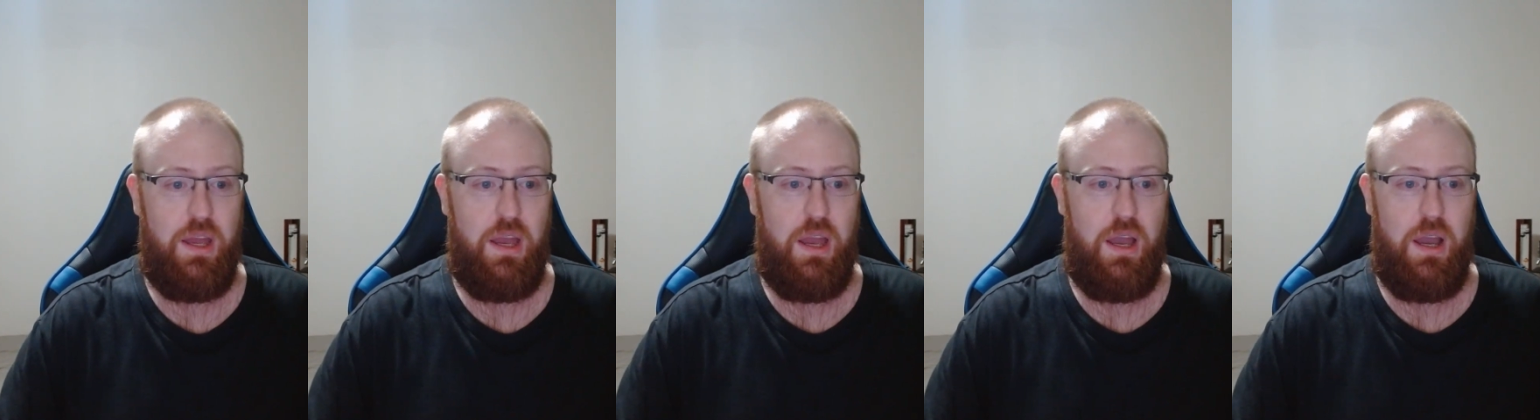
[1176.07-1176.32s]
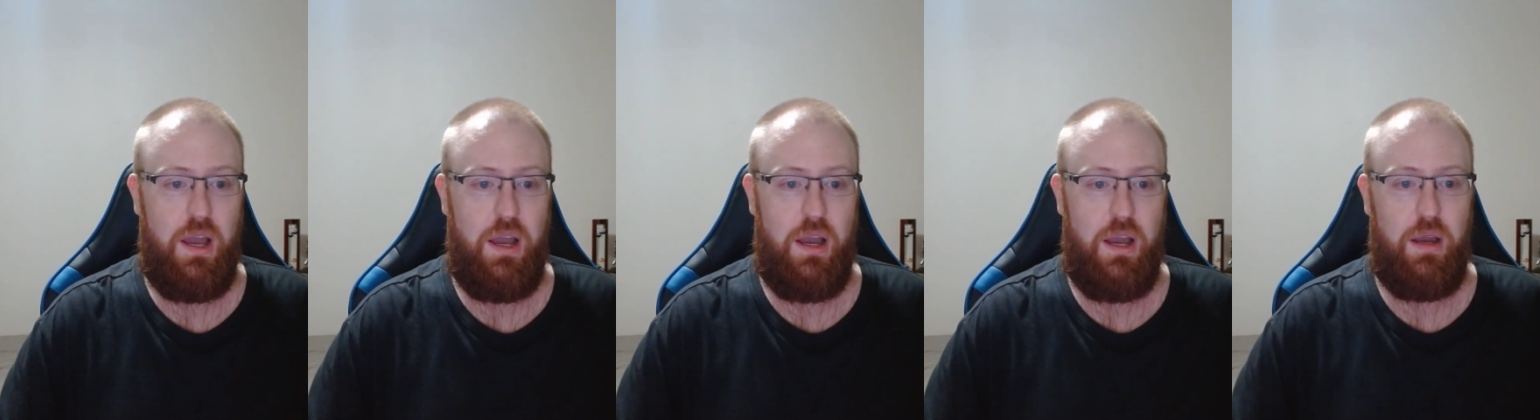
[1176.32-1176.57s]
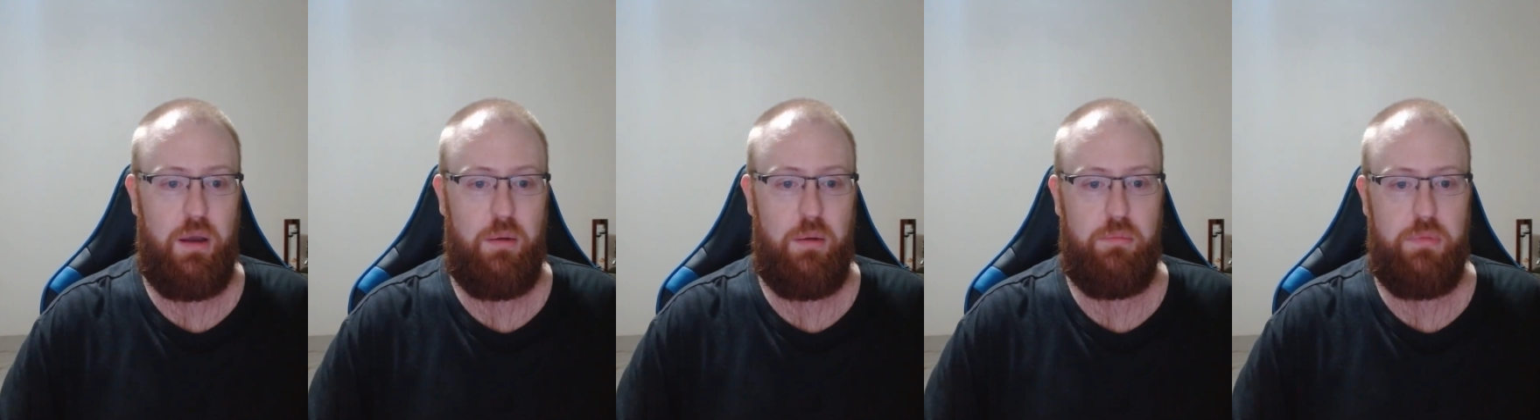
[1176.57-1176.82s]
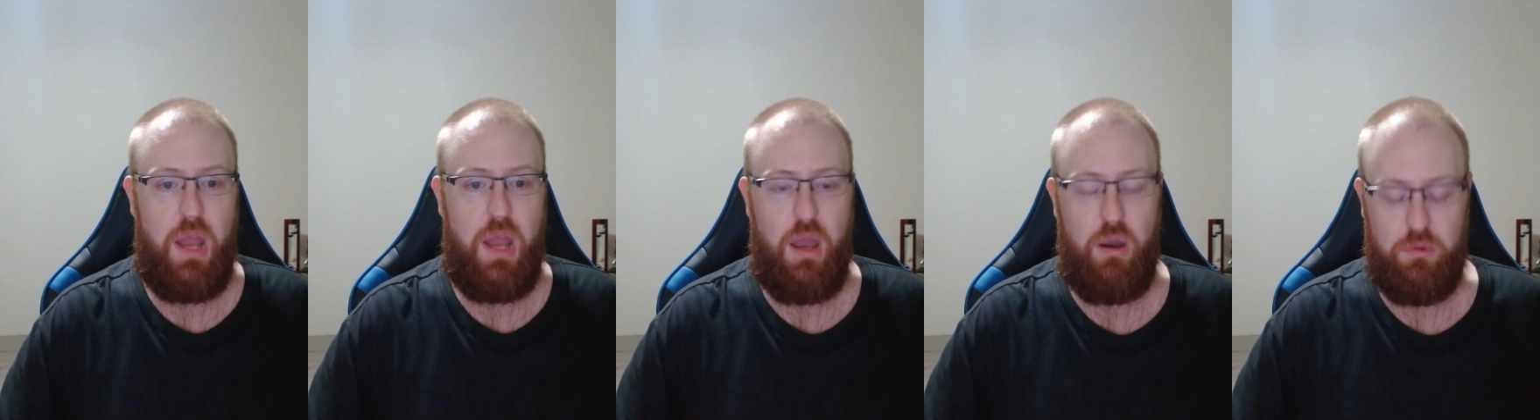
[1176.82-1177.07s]

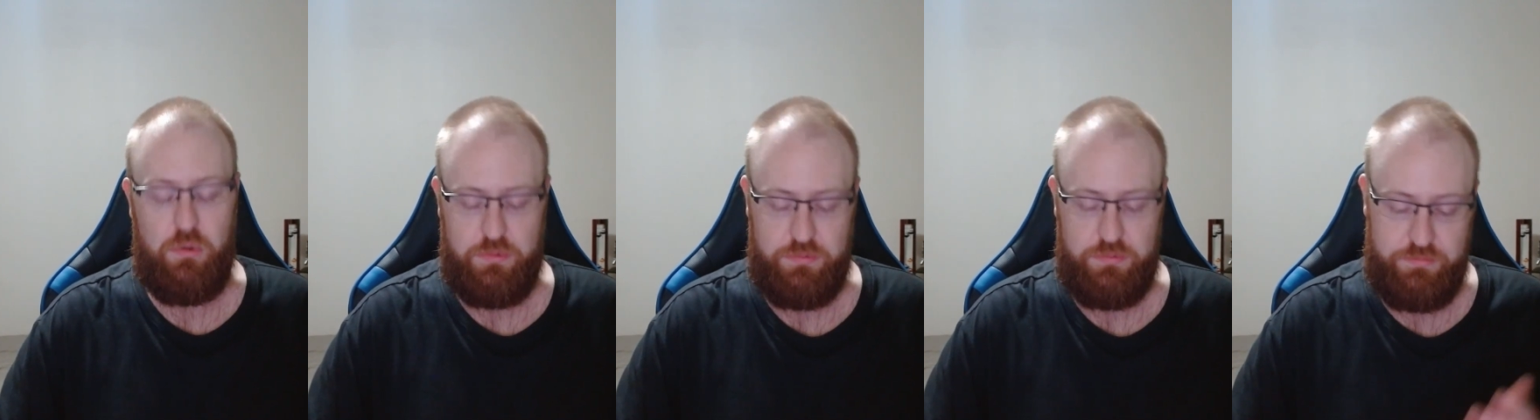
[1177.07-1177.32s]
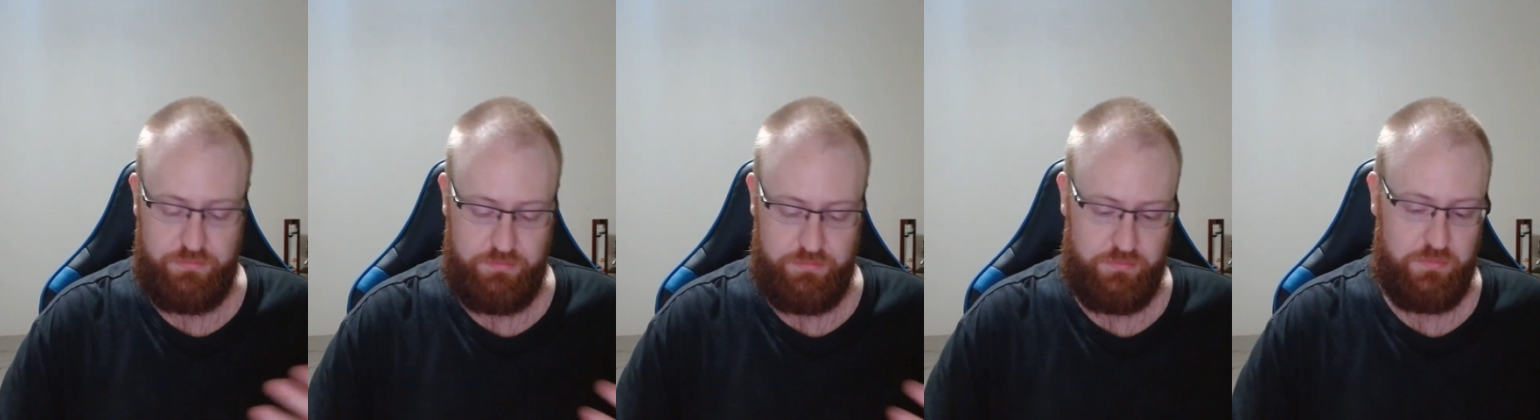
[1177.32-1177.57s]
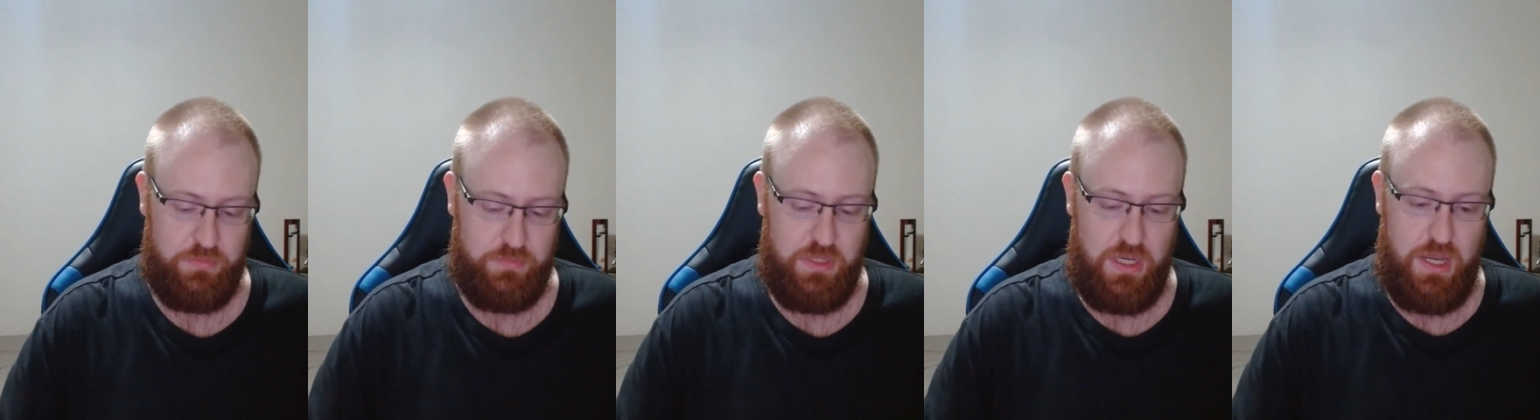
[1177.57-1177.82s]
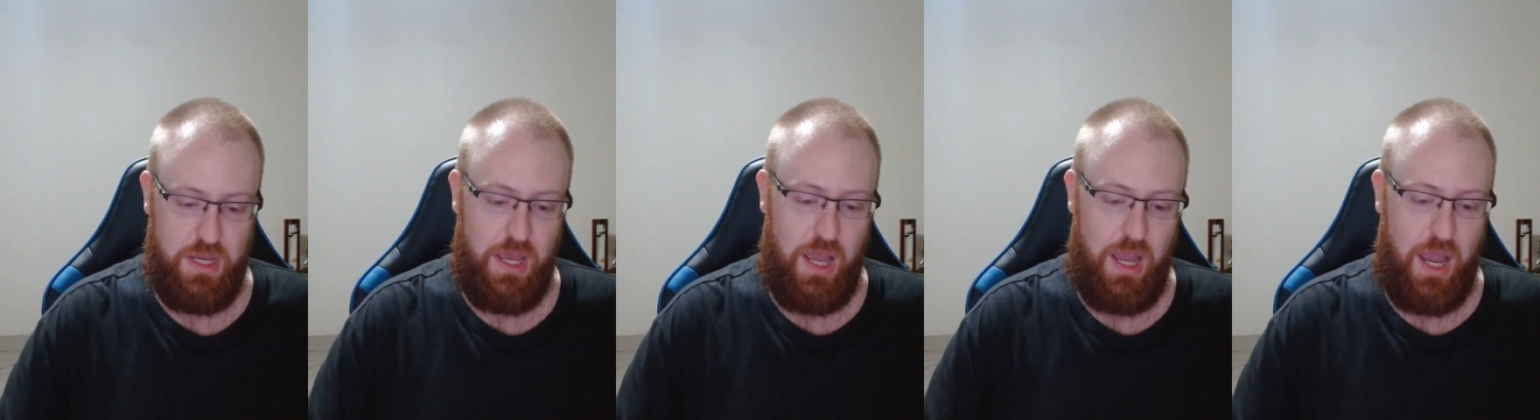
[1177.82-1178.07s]
Now,
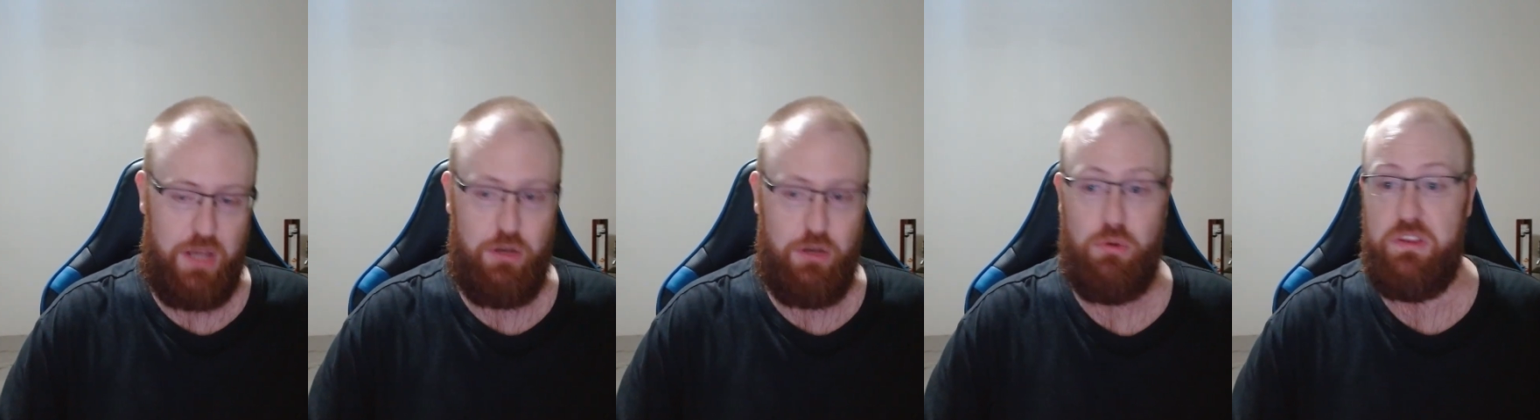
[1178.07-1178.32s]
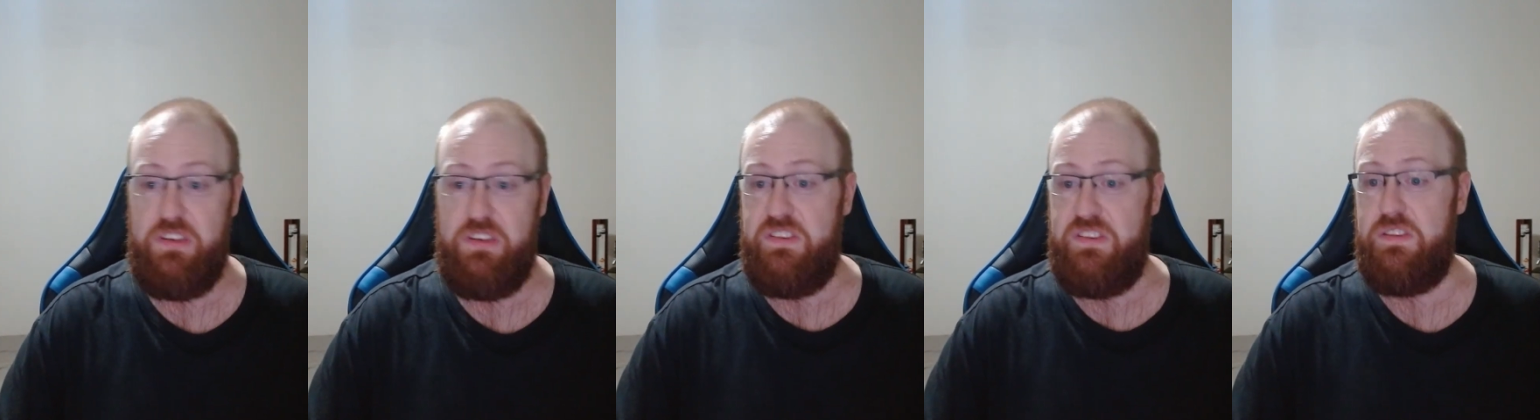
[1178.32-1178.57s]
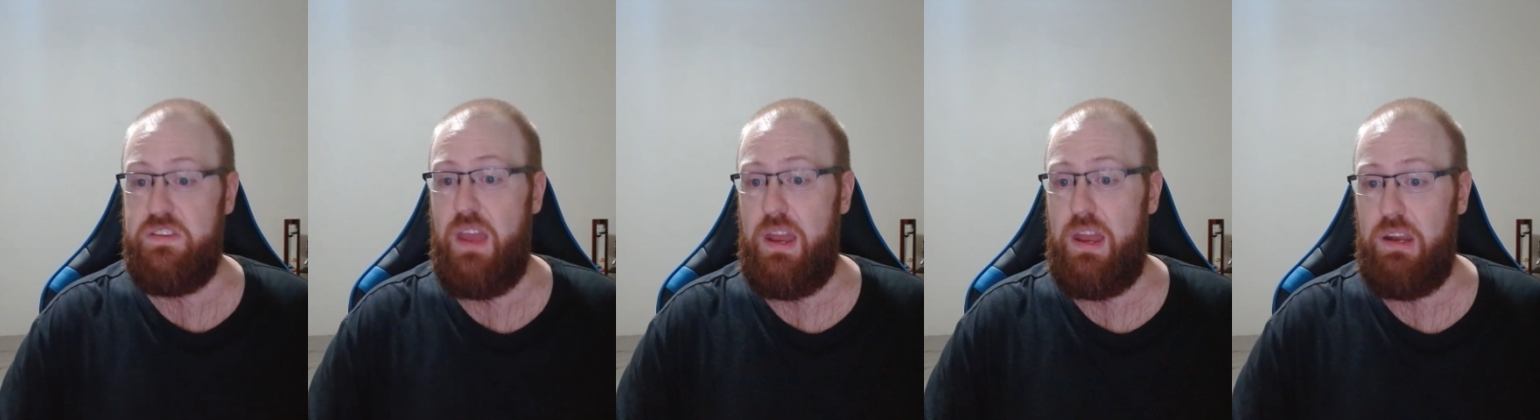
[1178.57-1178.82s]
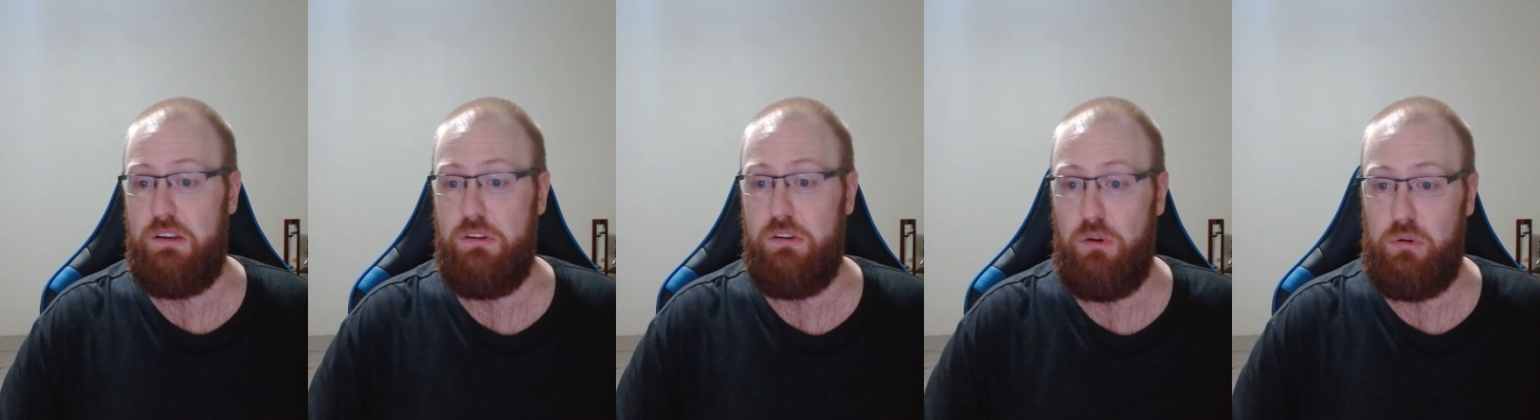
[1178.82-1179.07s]
I know this is
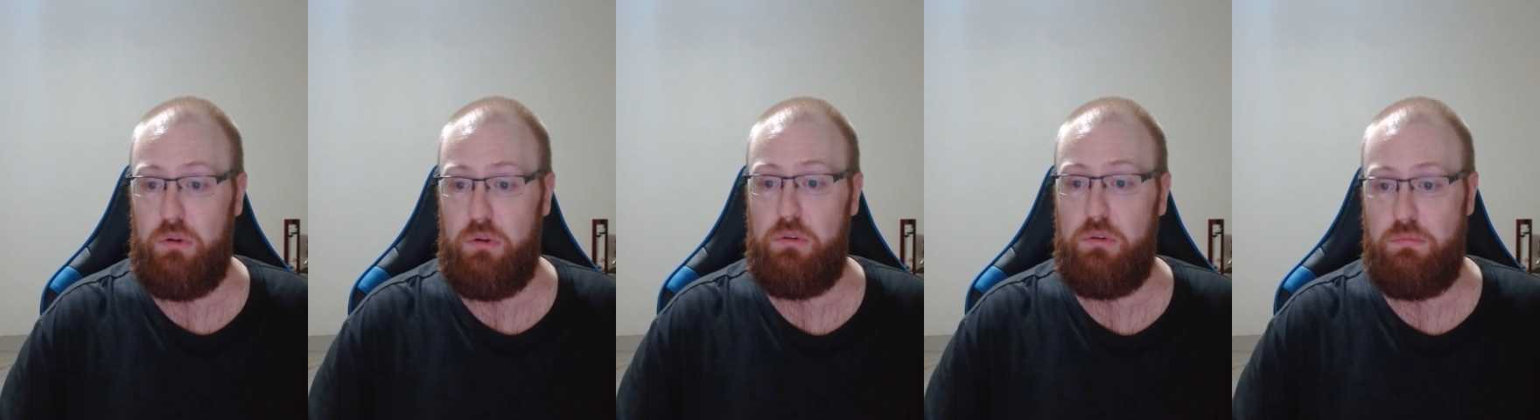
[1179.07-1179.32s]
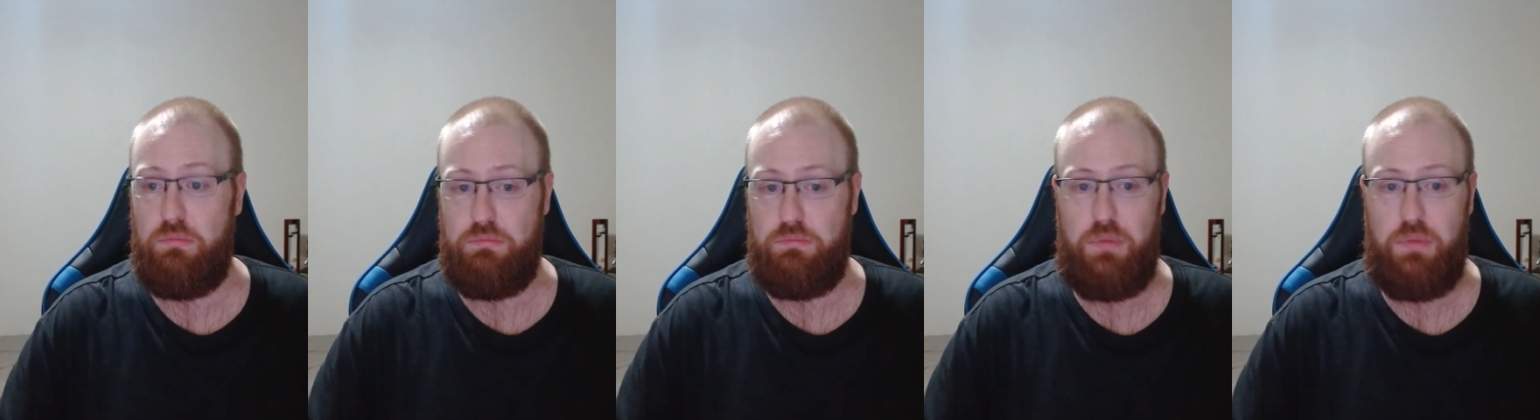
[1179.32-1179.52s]
anecdotal,